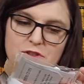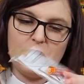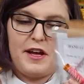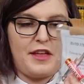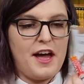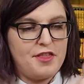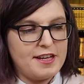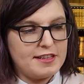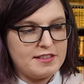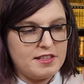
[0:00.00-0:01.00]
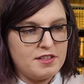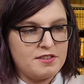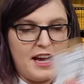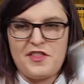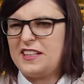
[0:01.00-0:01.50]
So I think this
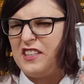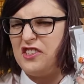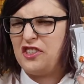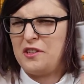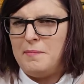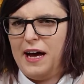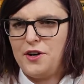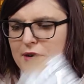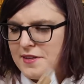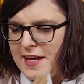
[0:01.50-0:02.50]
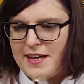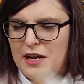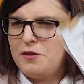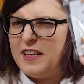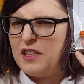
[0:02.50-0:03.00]
is just a battery in it.
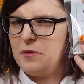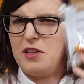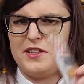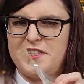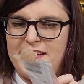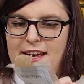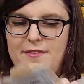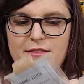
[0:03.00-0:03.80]
I don't think this was on the set,